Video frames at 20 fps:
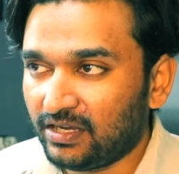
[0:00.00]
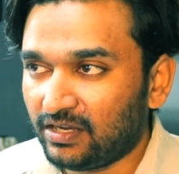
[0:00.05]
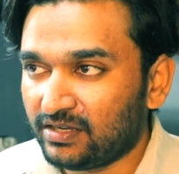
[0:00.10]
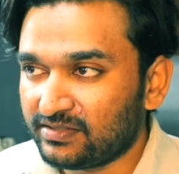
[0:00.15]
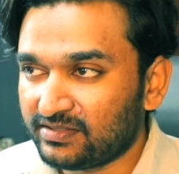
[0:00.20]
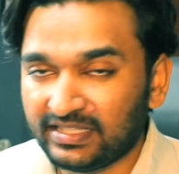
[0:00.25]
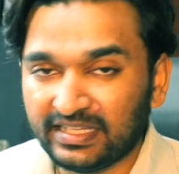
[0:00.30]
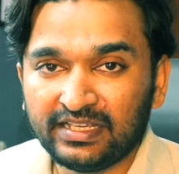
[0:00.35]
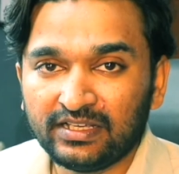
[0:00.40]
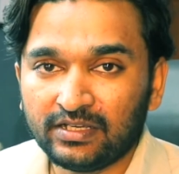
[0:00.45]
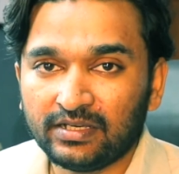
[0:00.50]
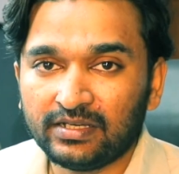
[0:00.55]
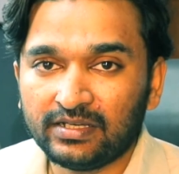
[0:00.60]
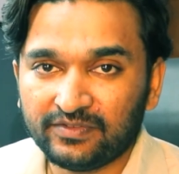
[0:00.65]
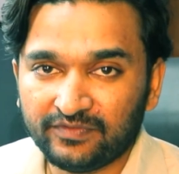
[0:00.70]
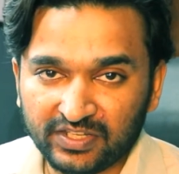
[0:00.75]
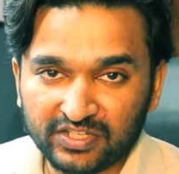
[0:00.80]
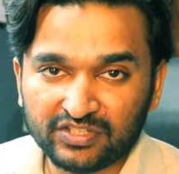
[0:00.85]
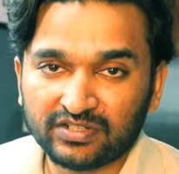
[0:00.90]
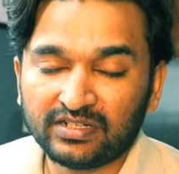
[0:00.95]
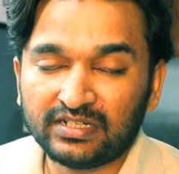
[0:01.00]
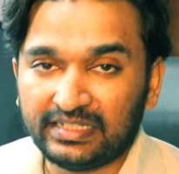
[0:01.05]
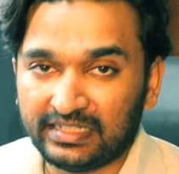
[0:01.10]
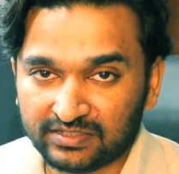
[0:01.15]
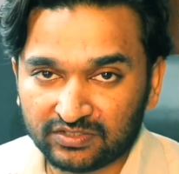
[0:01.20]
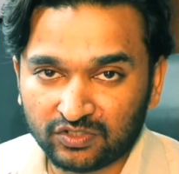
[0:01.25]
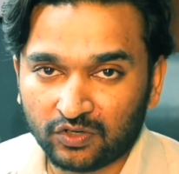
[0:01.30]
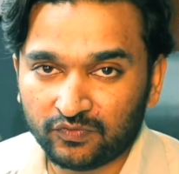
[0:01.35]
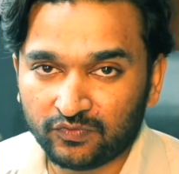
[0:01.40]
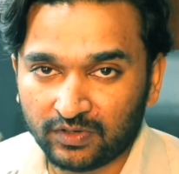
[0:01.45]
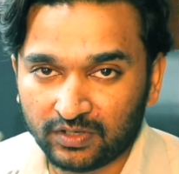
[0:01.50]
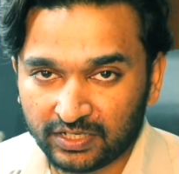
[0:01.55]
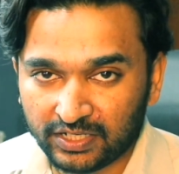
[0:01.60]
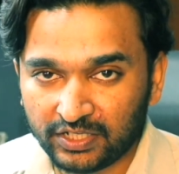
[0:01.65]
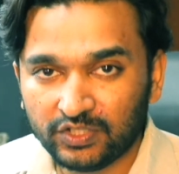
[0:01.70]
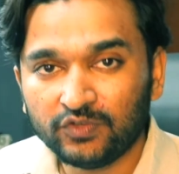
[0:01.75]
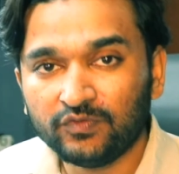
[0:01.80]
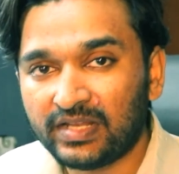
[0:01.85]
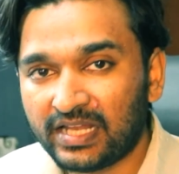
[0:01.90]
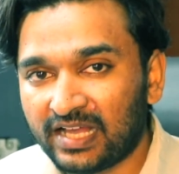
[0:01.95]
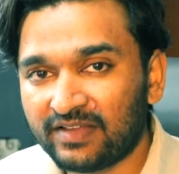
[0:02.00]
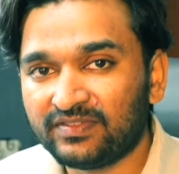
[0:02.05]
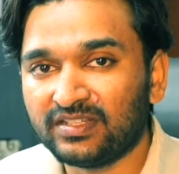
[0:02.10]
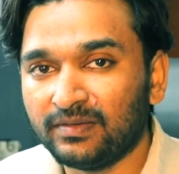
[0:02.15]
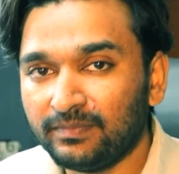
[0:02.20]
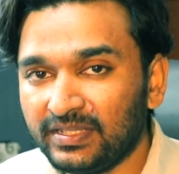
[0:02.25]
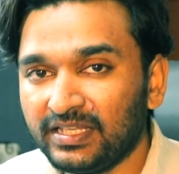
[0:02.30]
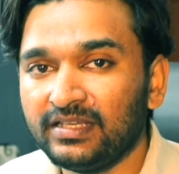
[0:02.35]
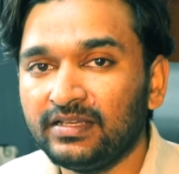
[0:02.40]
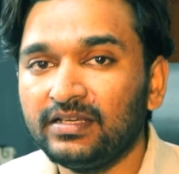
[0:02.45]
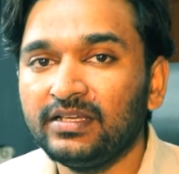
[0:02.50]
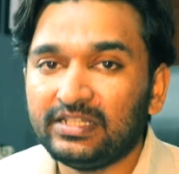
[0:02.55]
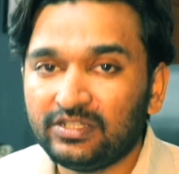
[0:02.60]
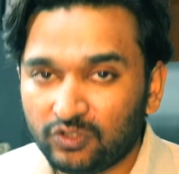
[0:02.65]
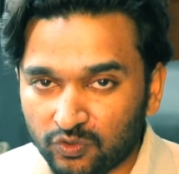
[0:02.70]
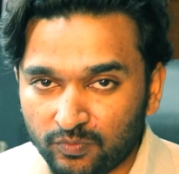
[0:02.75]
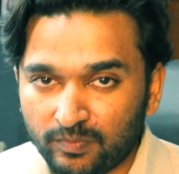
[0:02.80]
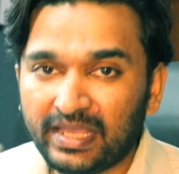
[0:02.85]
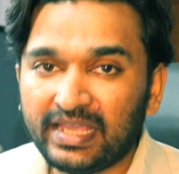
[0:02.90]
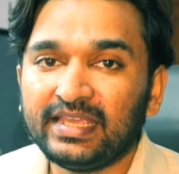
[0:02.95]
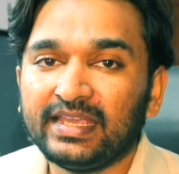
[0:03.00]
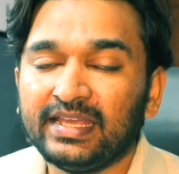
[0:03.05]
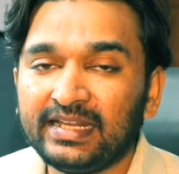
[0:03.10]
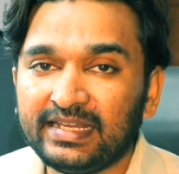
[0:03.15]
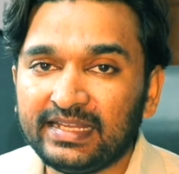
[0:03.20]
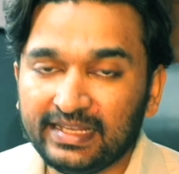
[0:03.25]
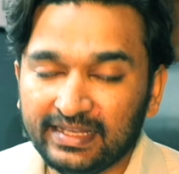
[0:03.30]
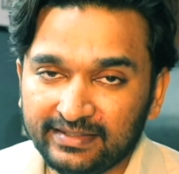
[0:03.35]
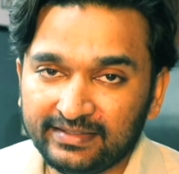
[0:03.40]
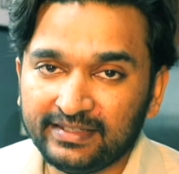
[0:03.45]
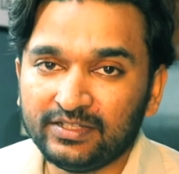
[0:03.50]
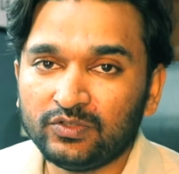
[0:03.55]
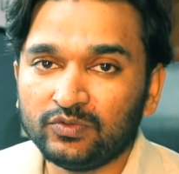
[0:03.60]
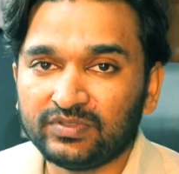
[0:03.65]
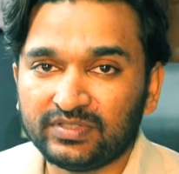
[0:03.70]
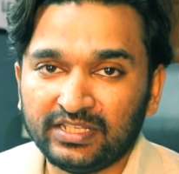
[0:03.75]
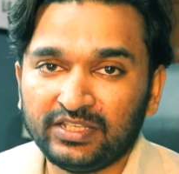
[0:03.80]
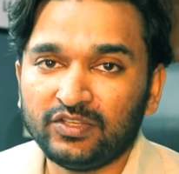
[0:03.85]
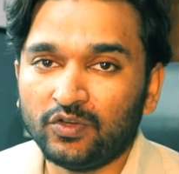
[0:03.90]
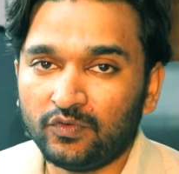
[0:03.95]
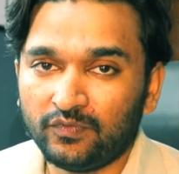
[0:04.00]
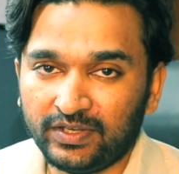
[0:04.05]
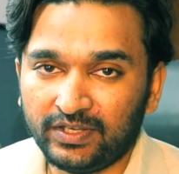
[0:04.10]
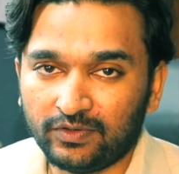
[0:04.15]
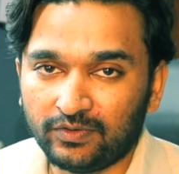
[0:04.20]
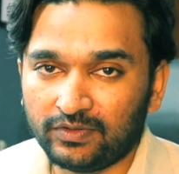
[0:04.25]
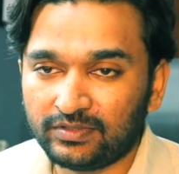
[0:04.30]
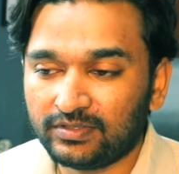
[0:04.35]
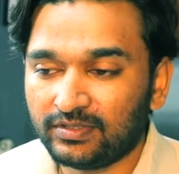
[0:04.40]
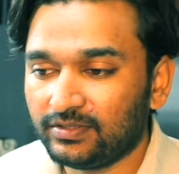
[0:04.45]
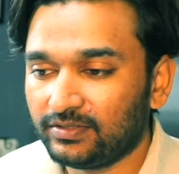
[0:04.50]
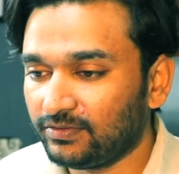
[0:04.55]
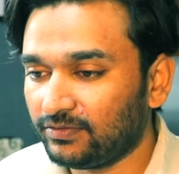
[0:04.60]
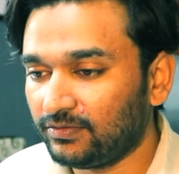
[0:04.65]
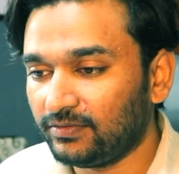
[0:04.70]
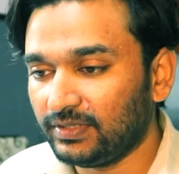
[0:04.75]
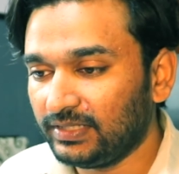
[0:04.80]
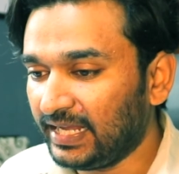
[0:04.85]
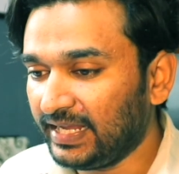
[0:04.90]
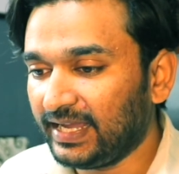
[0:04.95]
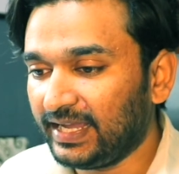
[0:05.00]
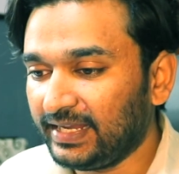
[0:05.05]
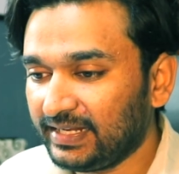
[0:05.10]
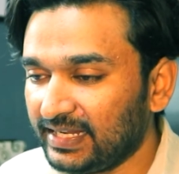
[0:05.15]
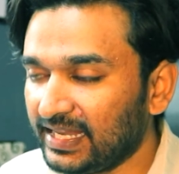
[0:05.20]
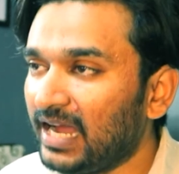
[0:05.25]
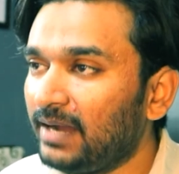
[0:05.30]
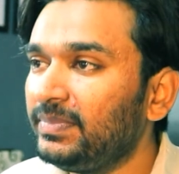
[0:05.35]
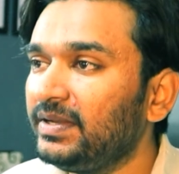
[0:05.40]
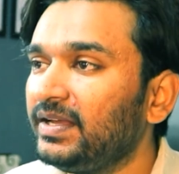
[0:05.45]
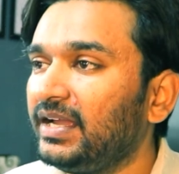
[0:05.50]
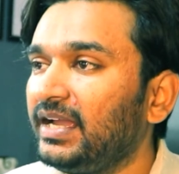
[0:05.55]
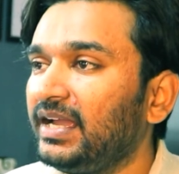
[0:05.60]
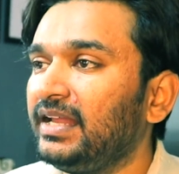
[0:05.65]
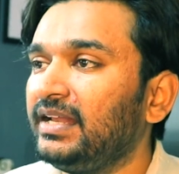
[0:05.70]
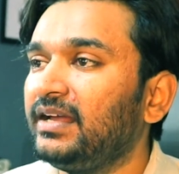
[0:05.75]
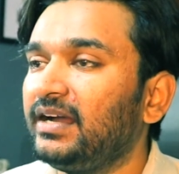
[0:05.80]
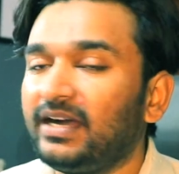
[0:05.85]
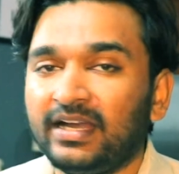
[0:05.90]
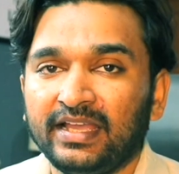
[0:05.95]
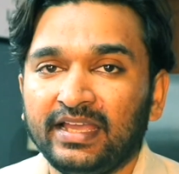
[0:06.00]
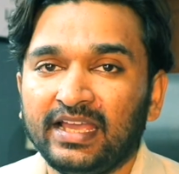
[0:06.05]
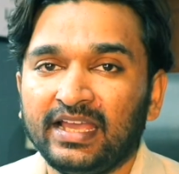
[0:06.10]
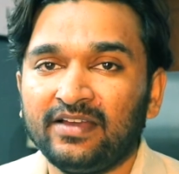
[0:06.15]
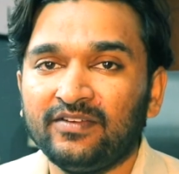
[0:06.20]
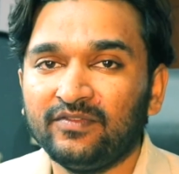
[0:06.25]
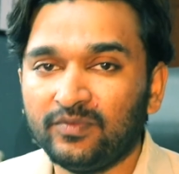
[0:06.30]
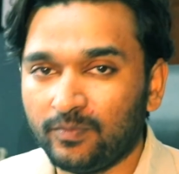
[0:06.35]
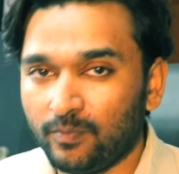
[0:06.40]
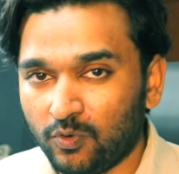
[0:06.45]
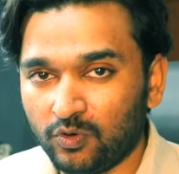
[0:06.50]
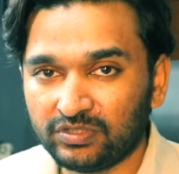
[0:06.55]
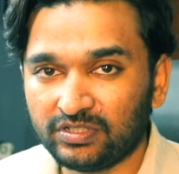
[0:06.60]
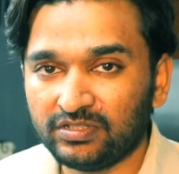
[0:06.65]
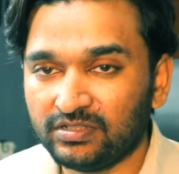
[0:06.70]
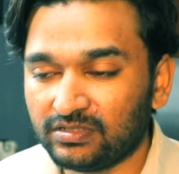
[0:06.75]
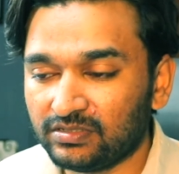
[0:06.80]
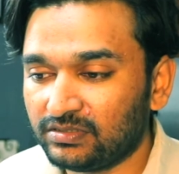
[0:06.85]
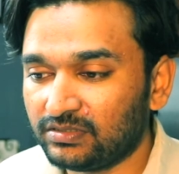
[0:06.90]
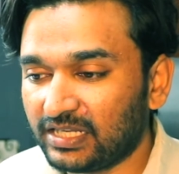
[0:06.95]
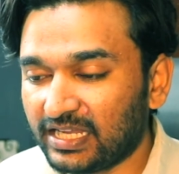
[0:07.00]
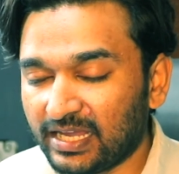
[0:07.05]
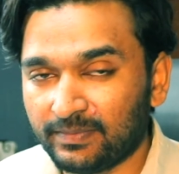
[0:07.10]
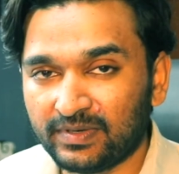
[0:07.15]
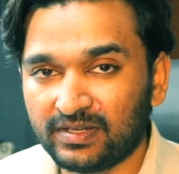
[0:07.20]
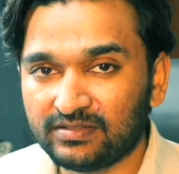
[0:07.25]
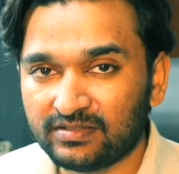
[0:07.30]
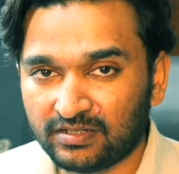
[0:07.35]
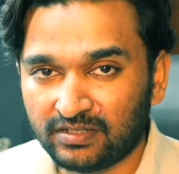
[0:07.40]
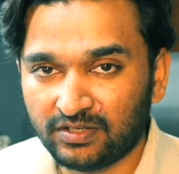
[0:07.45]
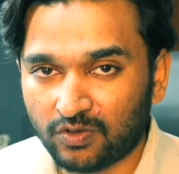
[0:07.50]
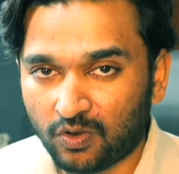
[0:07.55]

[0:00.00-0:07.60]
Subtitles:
sync feature does not work, you will have something to make it easy to sync your videos. So like I clapped and I have both the cameras turned